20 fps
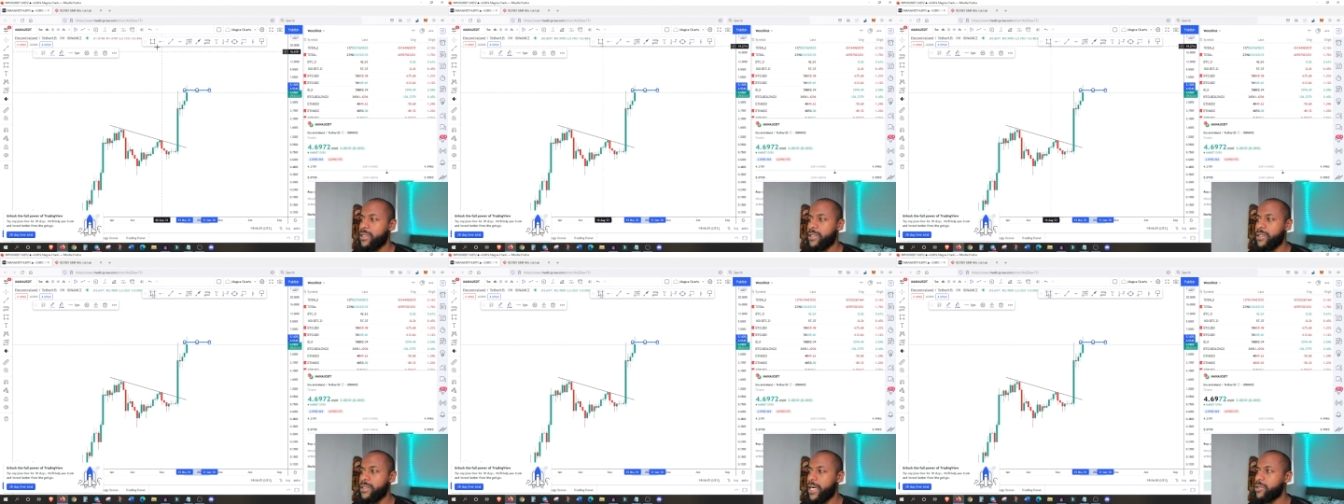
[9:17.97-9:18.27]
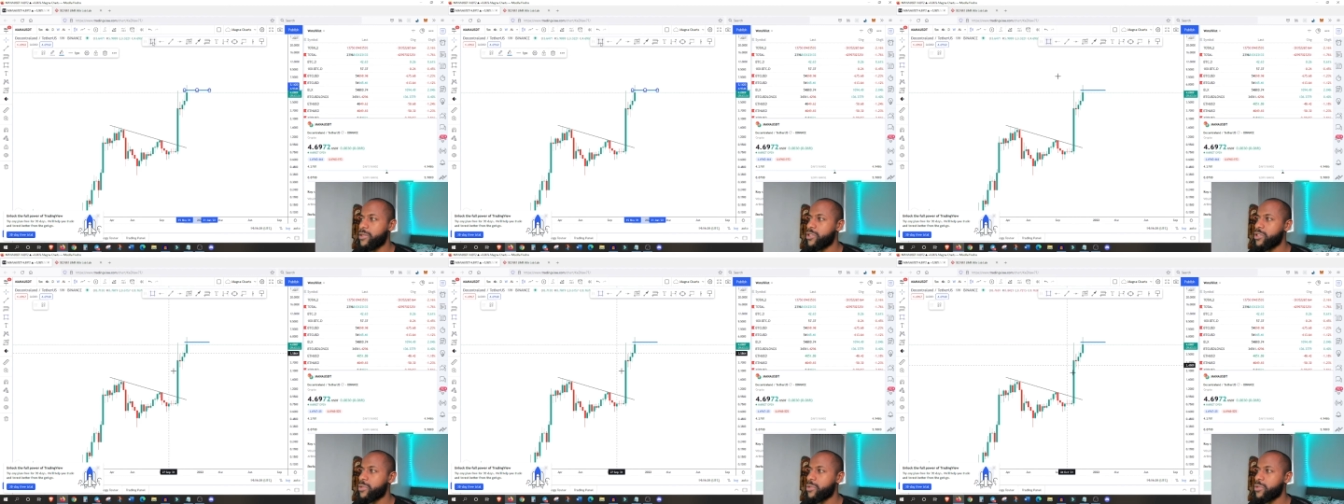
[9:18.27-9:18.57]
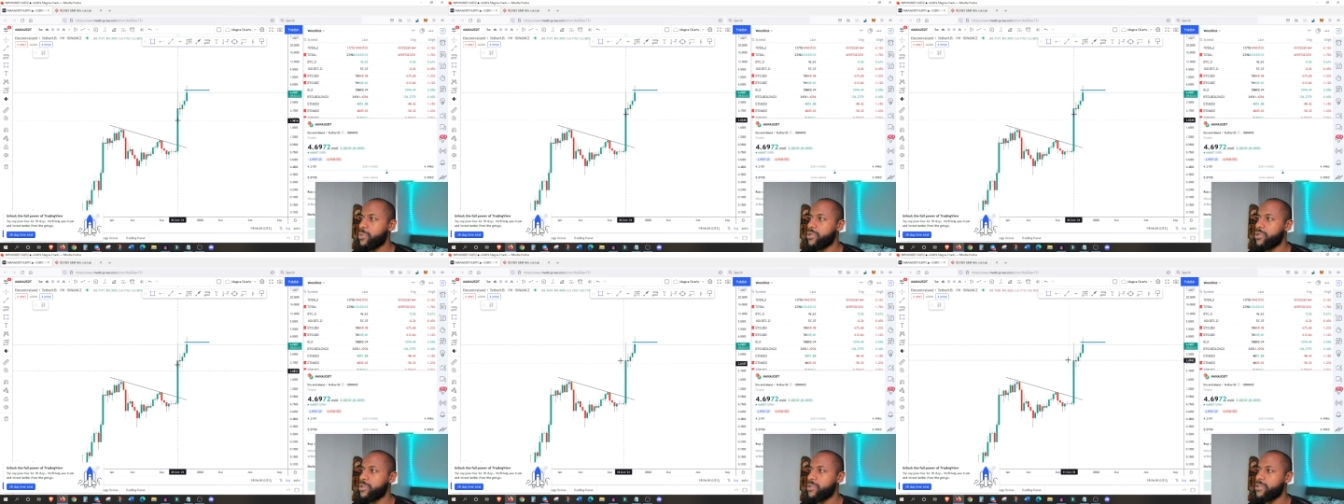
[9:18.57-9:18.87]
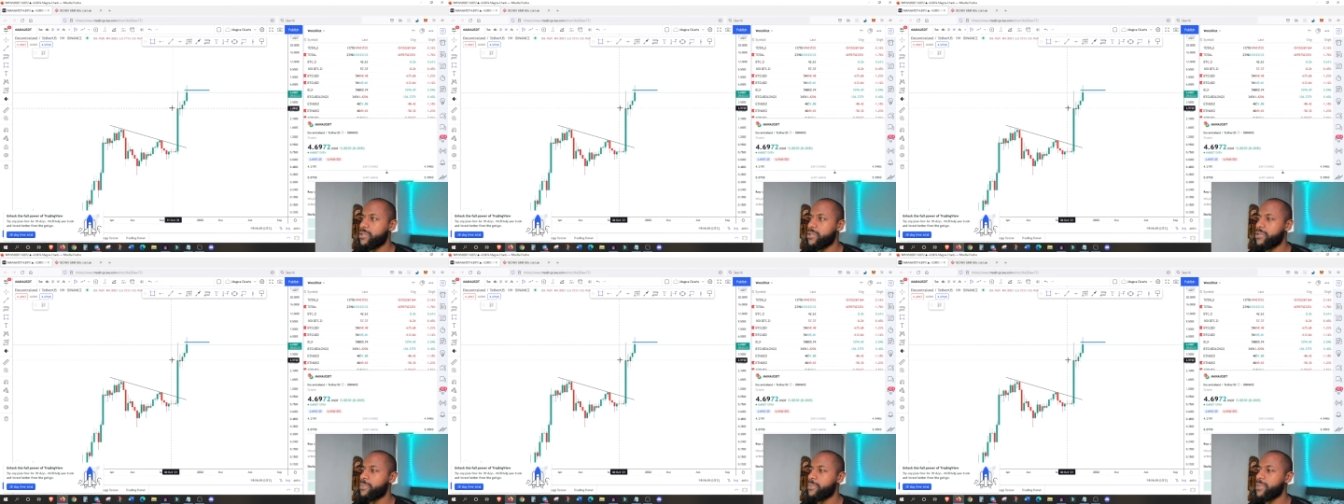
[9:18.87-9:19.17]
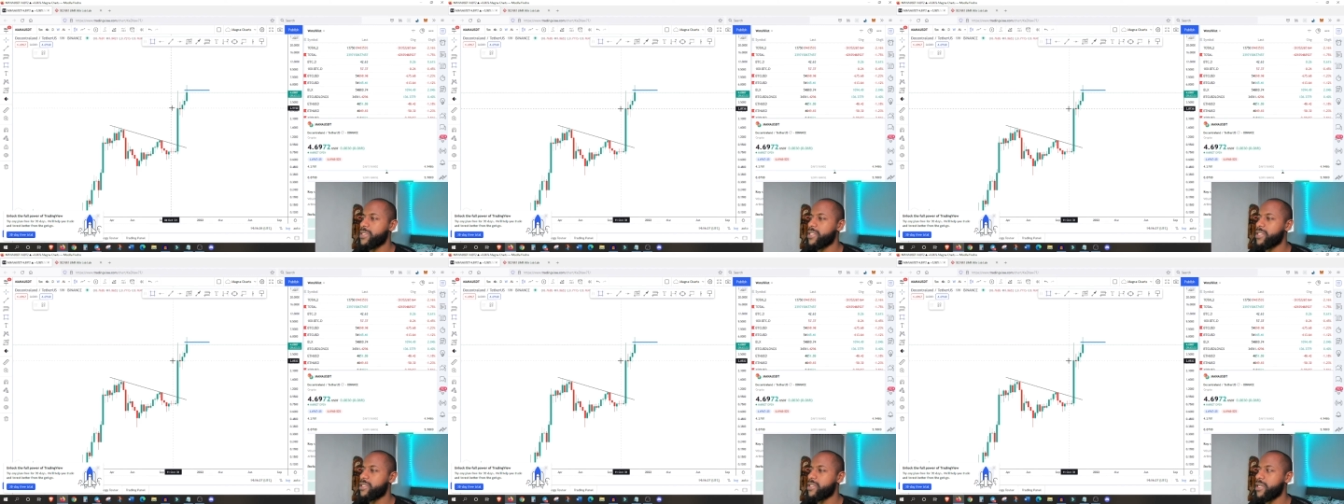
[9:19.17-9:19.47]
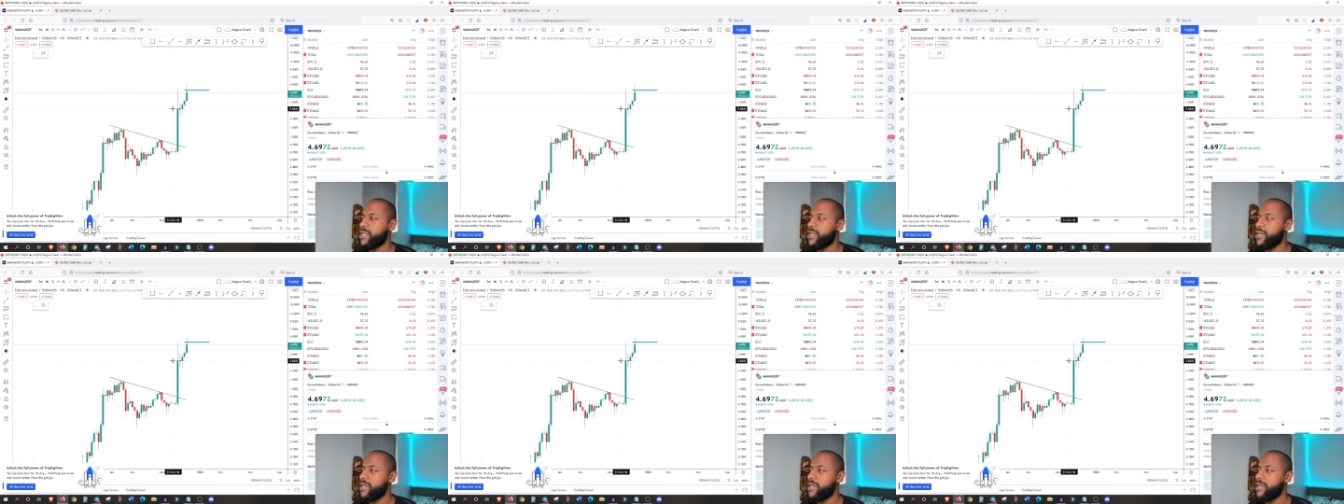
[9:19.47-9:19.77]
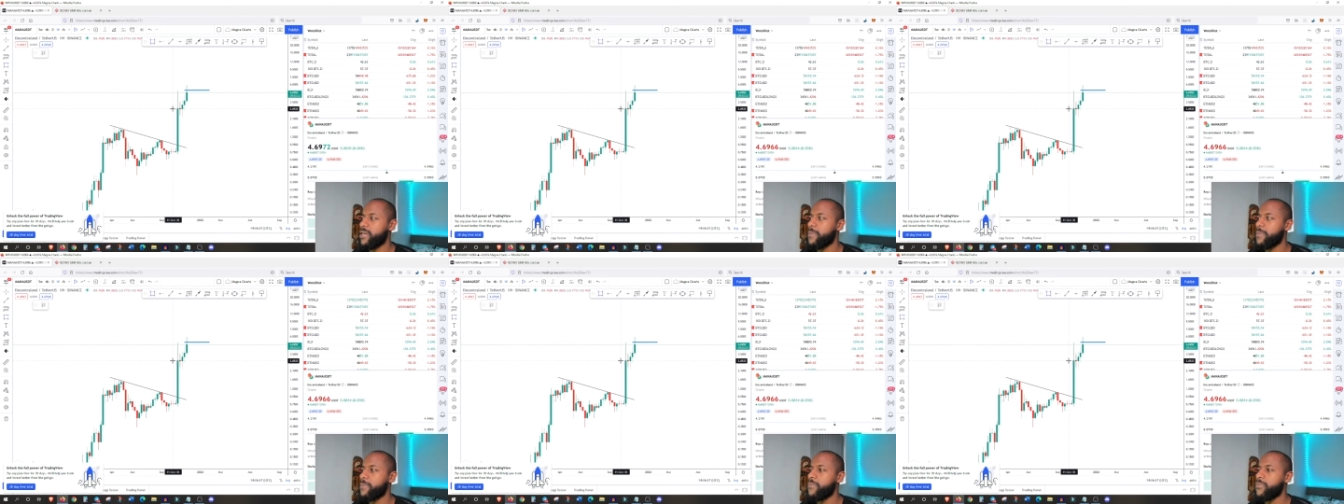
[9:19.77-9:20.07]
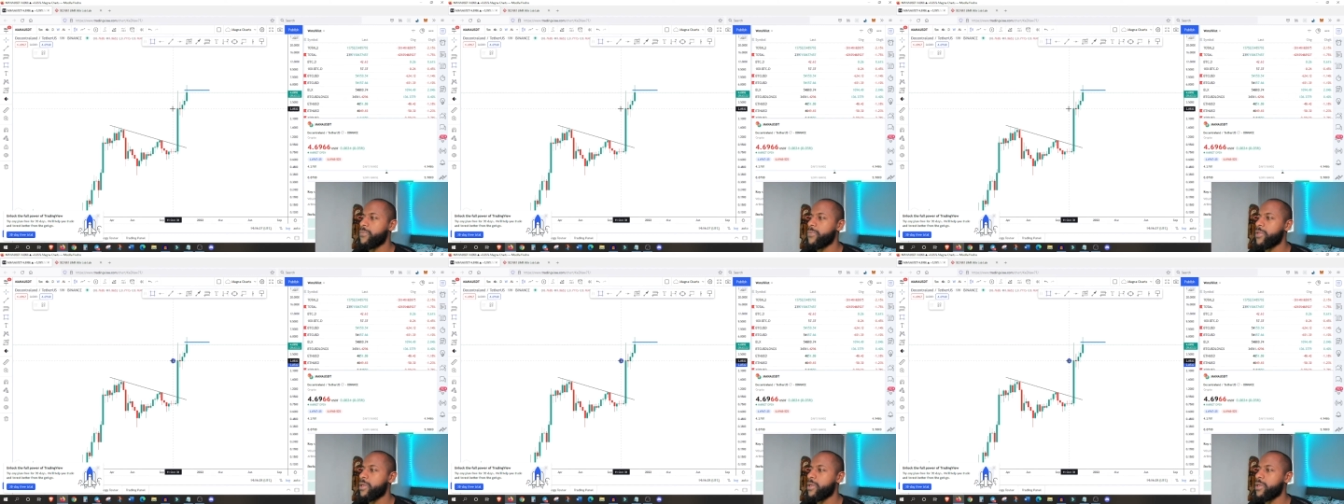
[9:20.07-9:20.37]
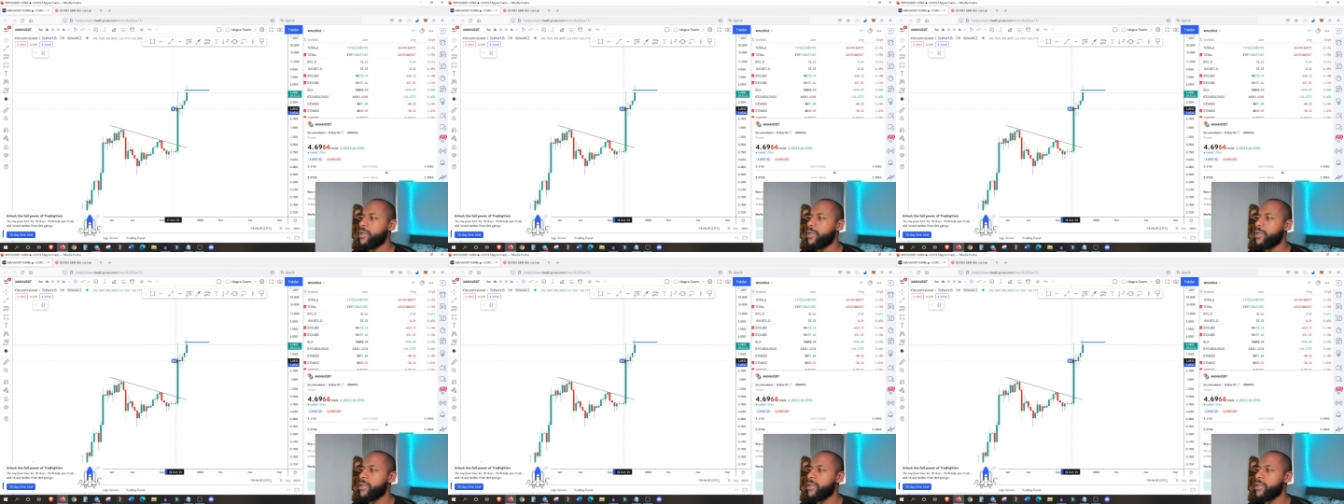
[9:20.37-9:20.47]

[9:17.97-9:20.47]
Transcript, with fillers: down towards potentially